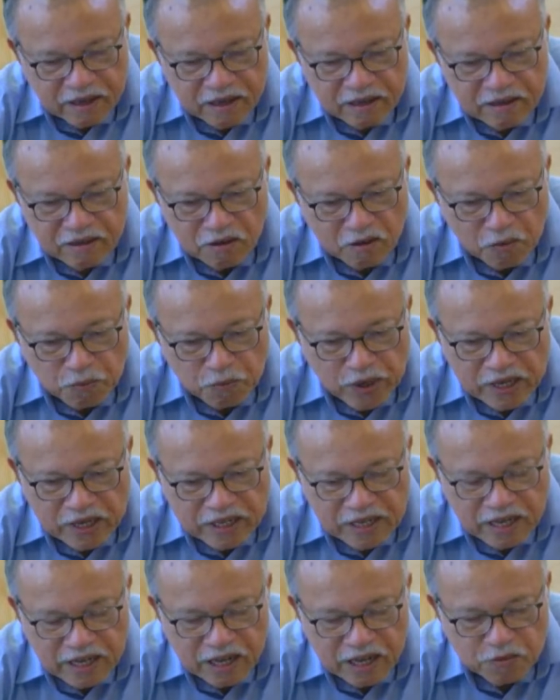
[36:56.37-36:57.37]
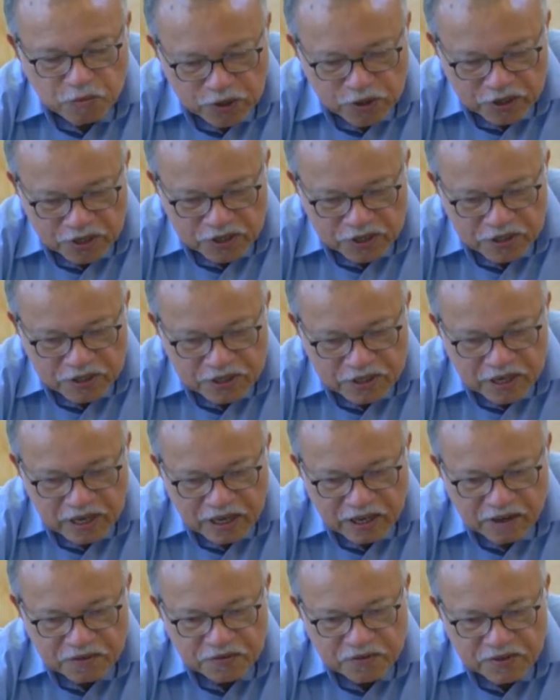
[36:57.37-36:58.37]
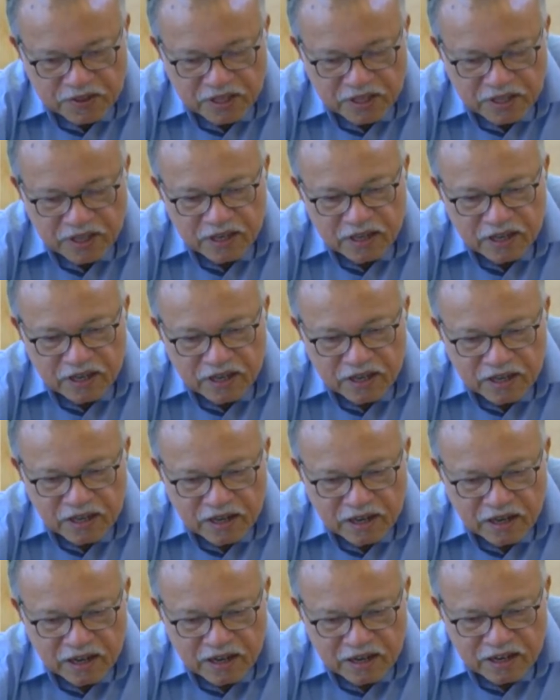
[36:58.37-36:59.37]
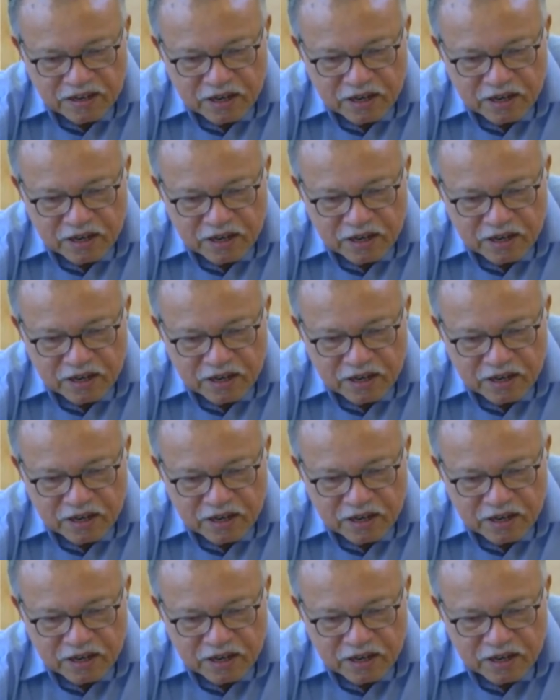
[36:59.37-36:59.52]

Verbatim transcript: Not many libraries have uh,